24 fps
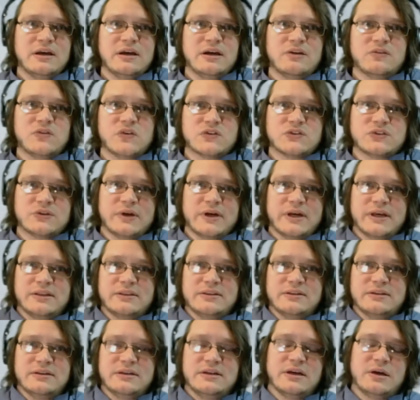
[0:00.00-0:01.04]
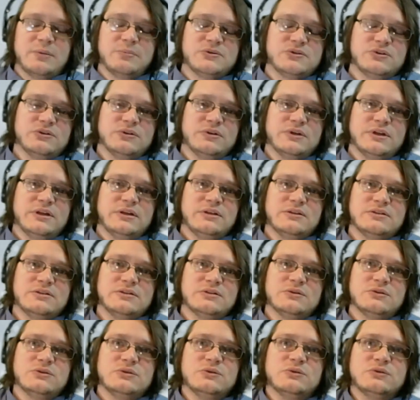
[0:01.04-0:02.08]
I've also had the opportunity
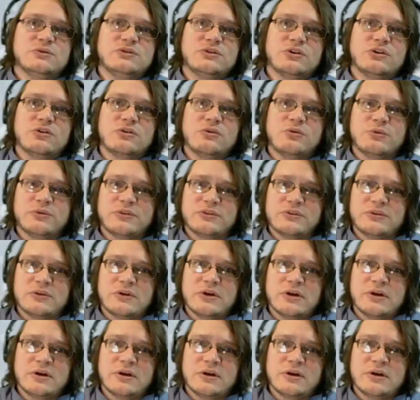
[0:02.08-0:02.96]
to talk with